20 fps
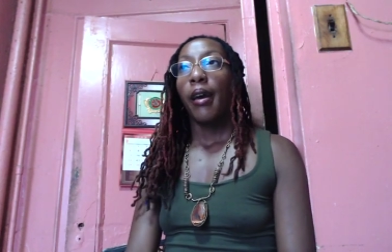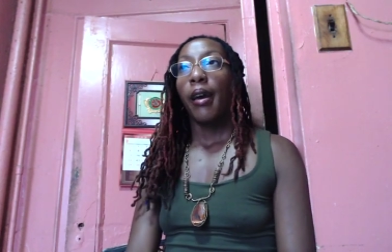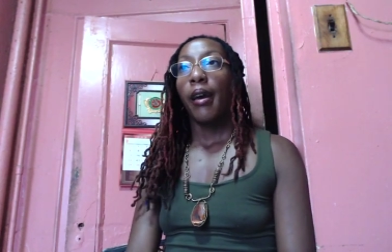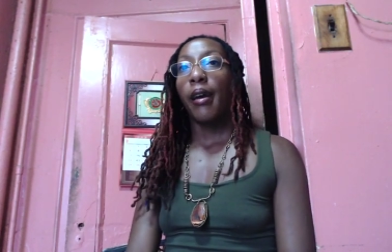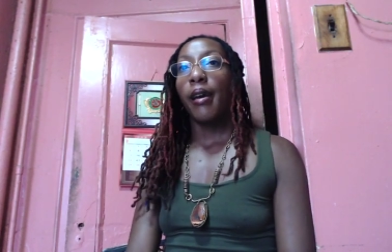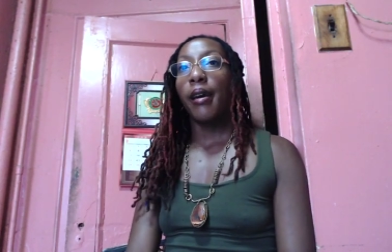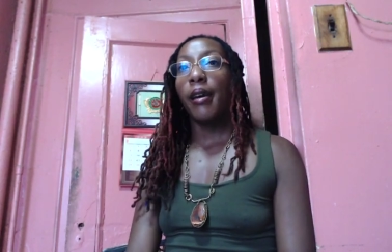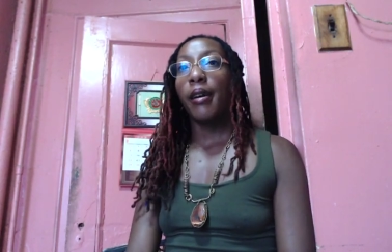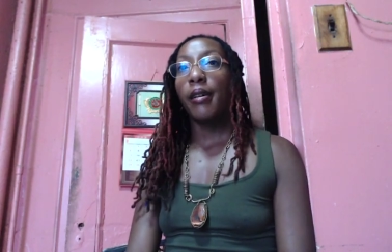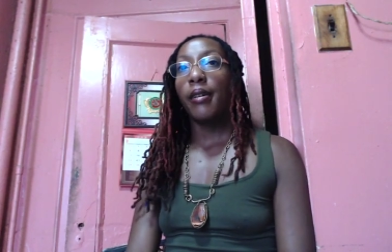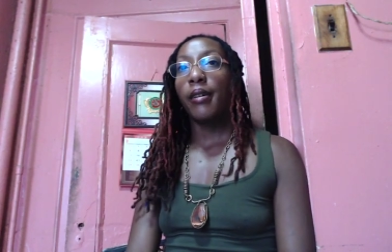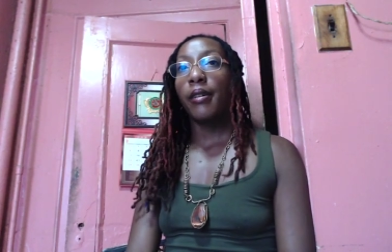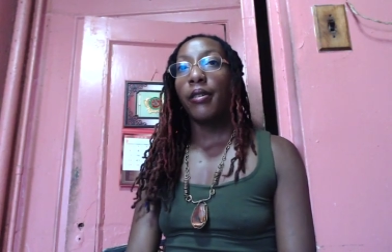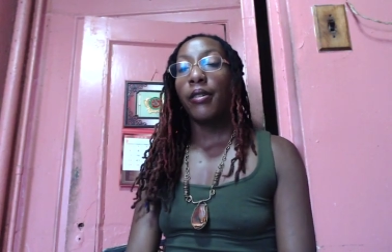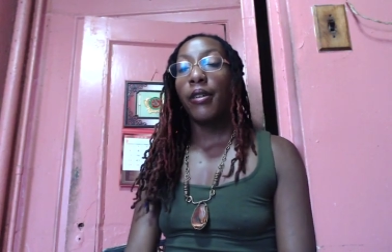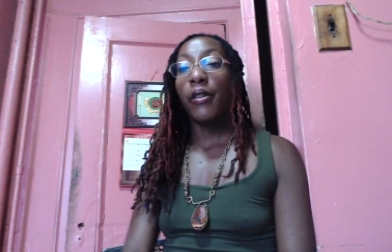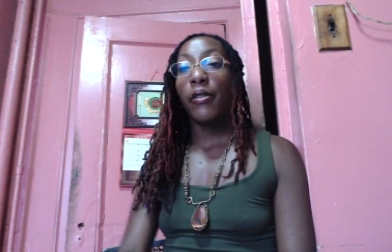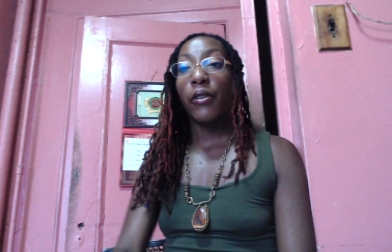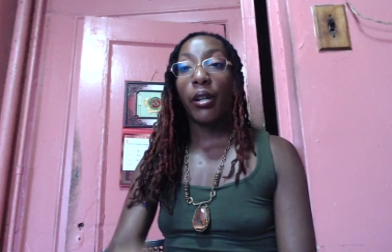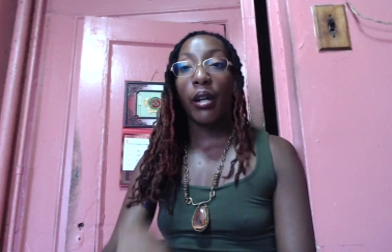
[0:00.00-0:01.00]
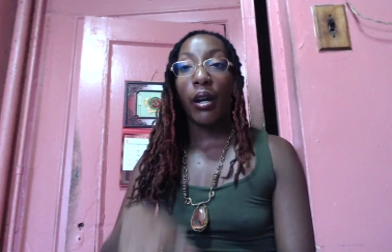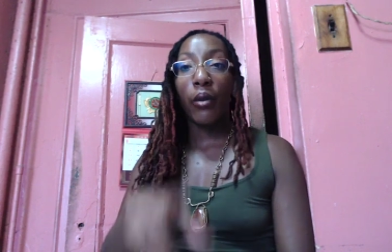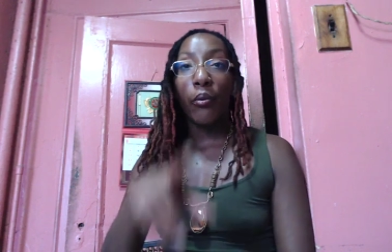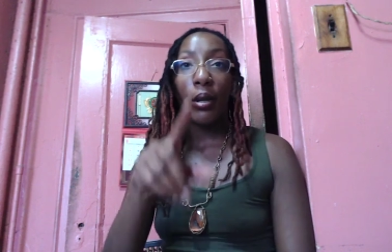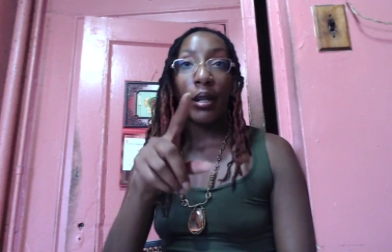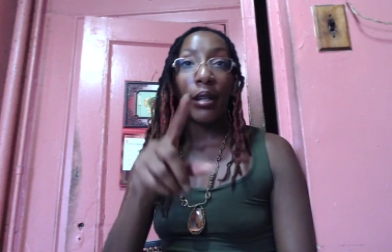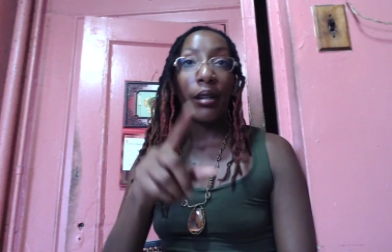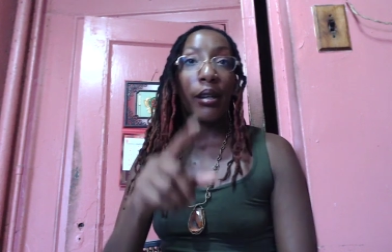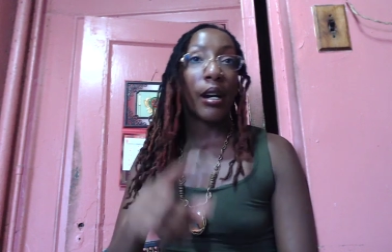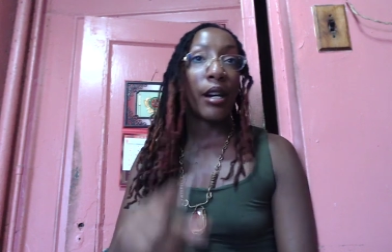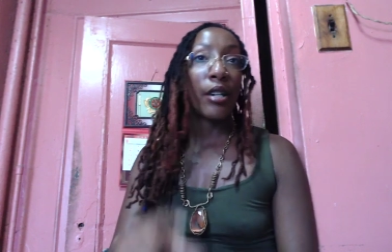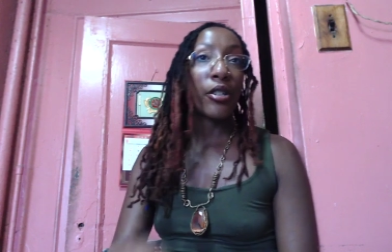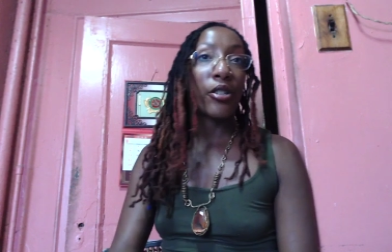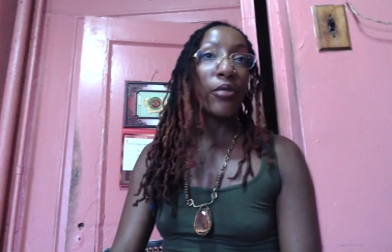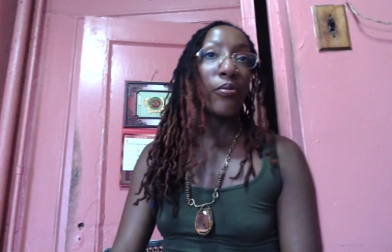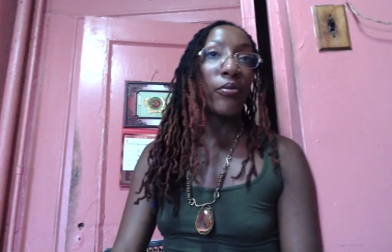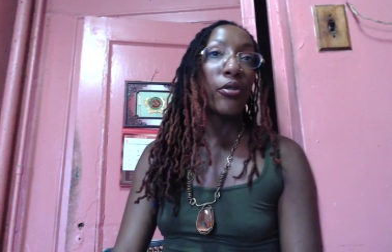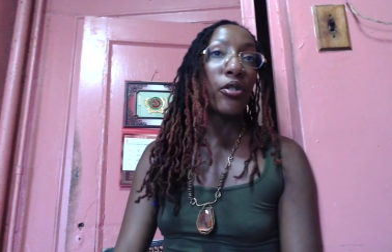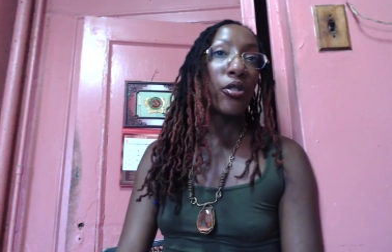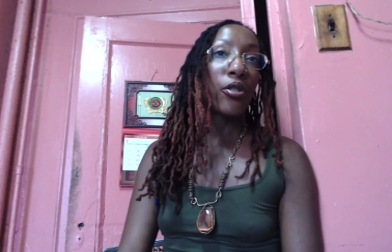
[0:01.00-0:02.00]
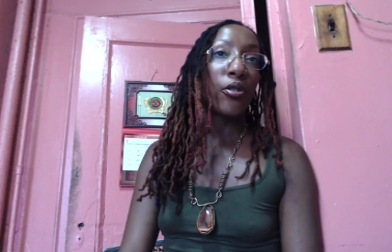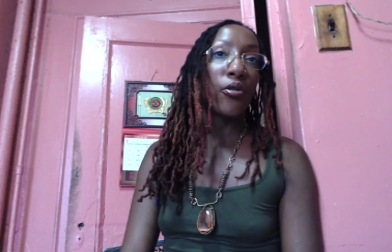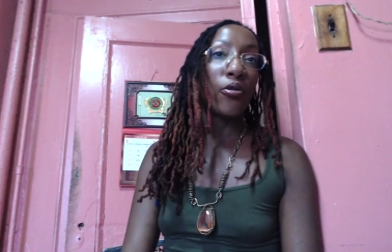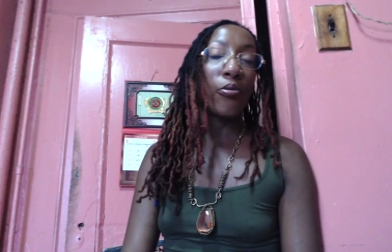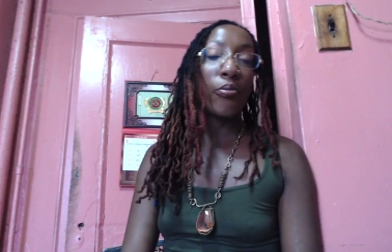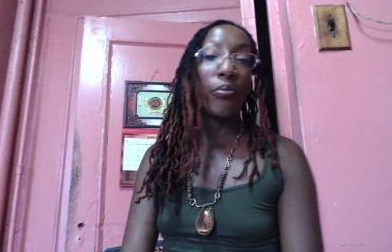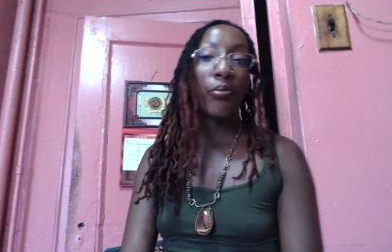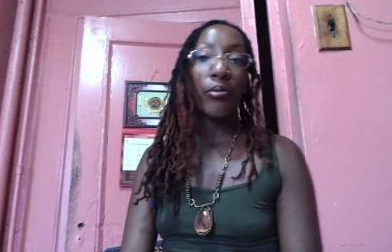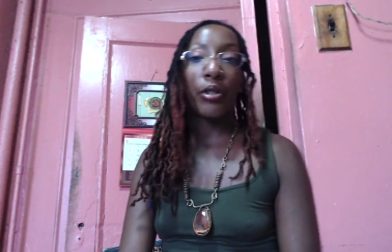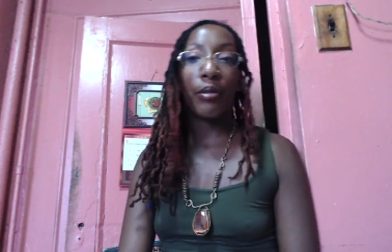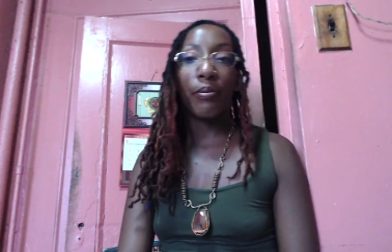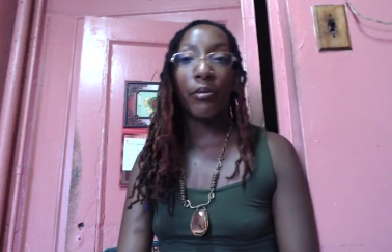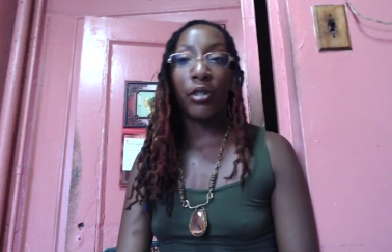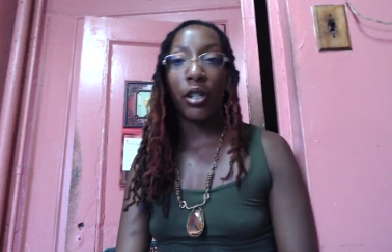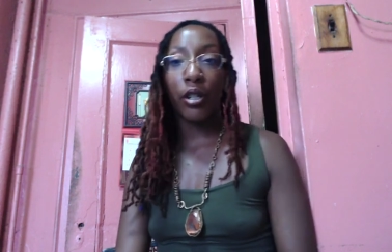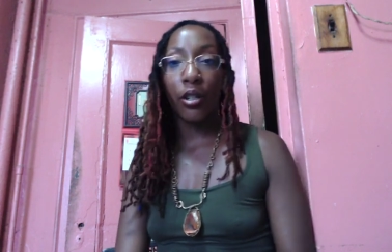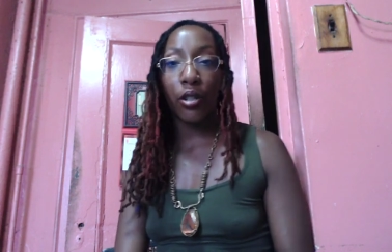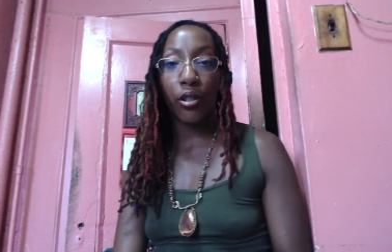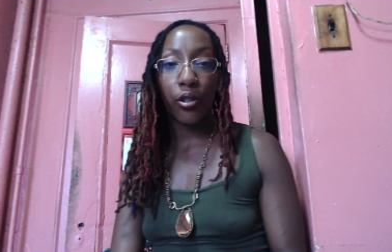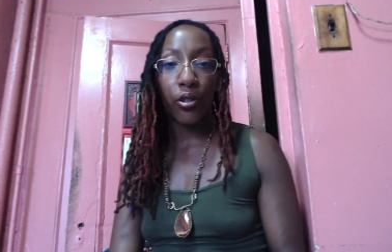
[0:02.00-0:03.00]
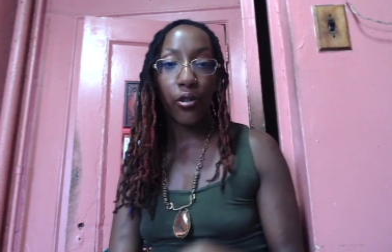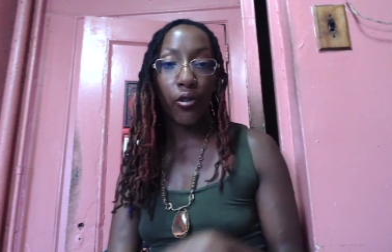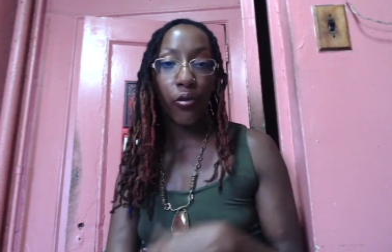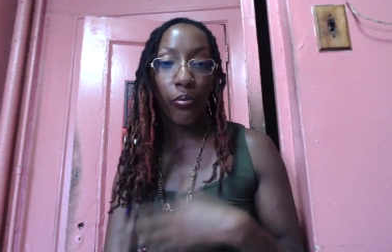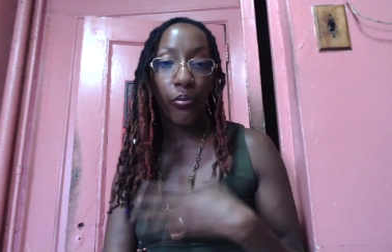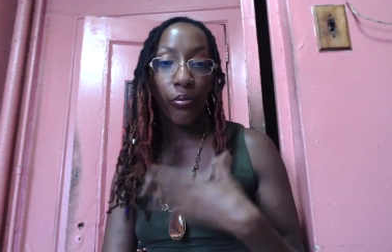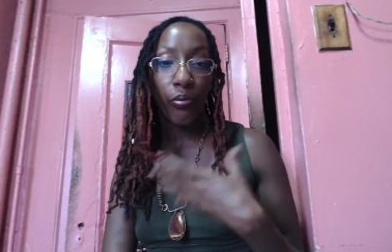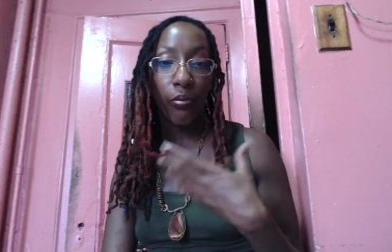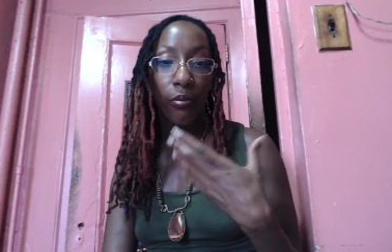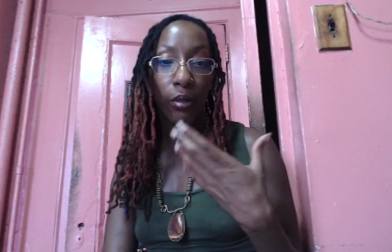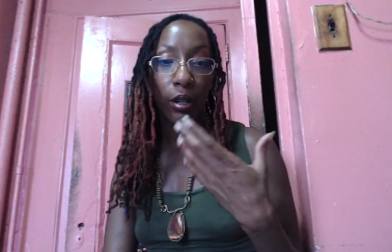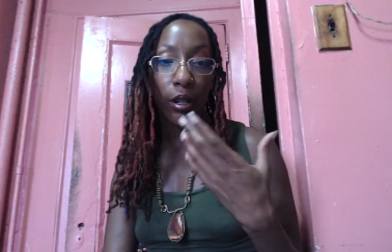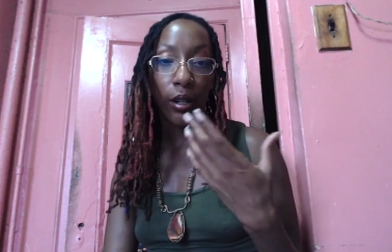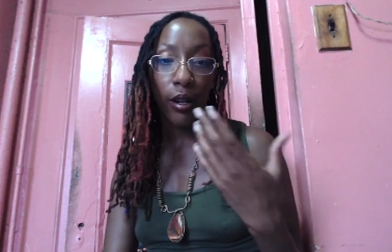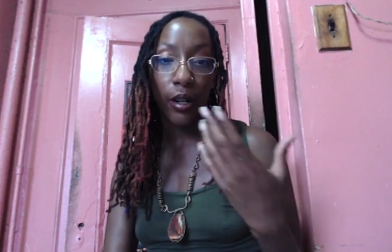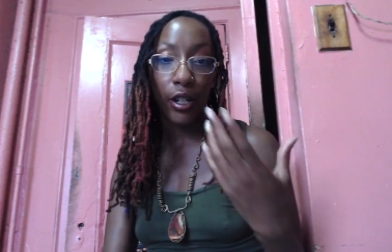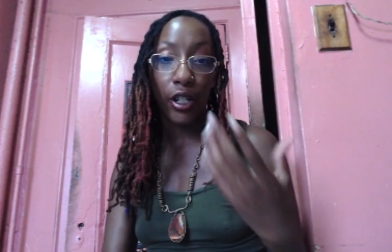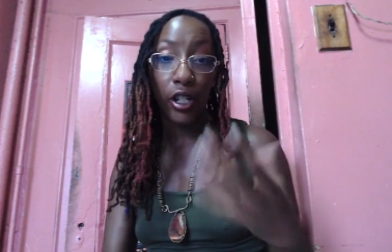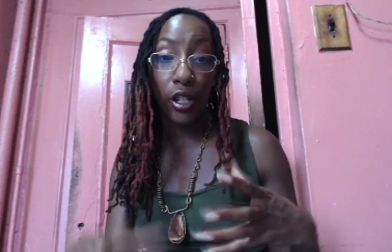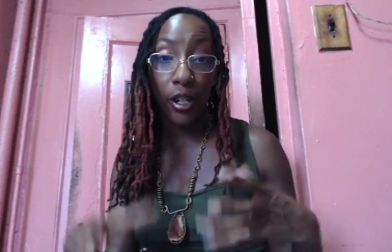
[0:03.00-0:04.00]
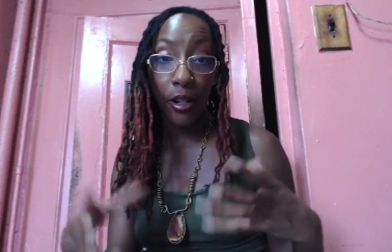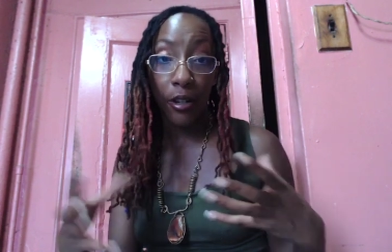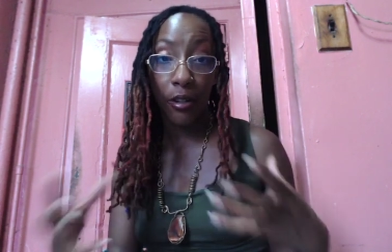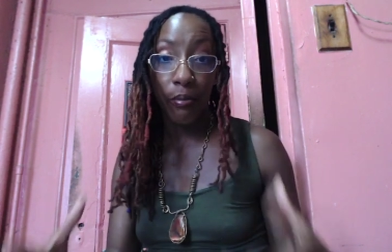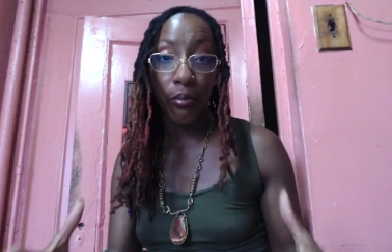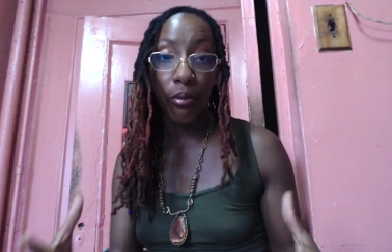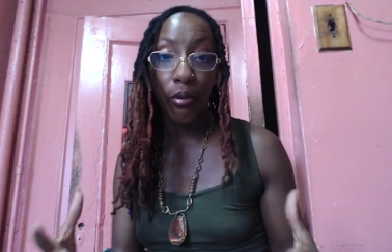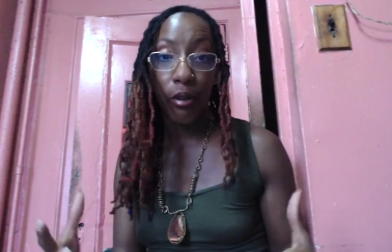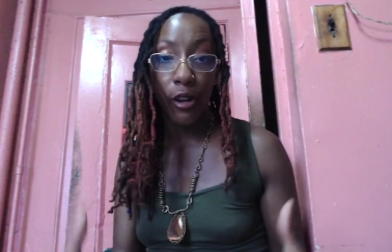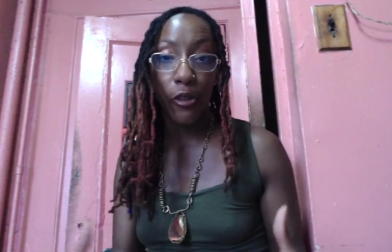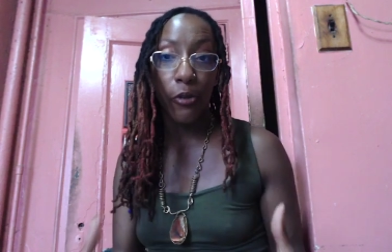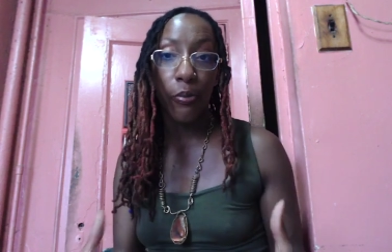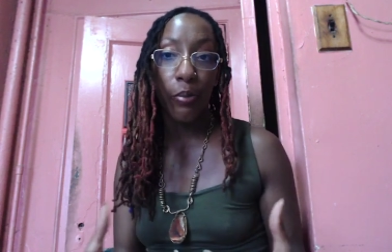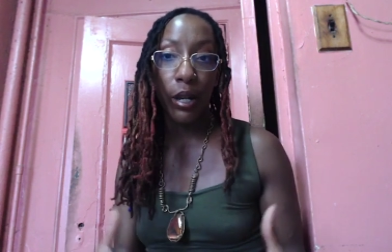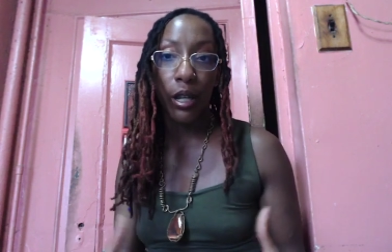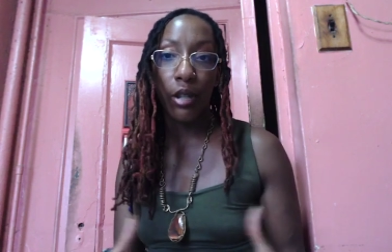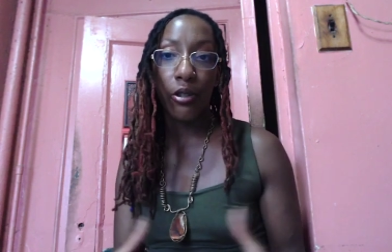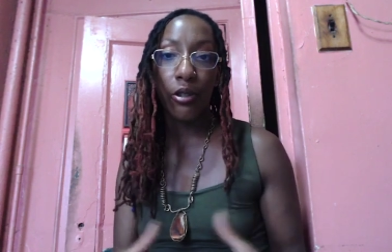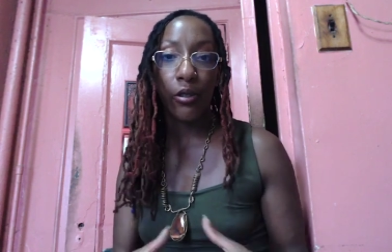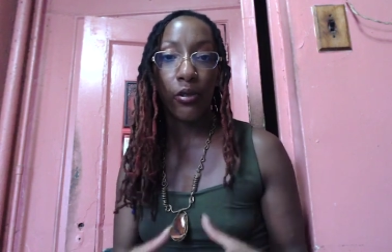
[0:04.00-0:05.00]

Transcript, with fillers: And then I went and got some soup, some chicken soup, but a chicken broth base.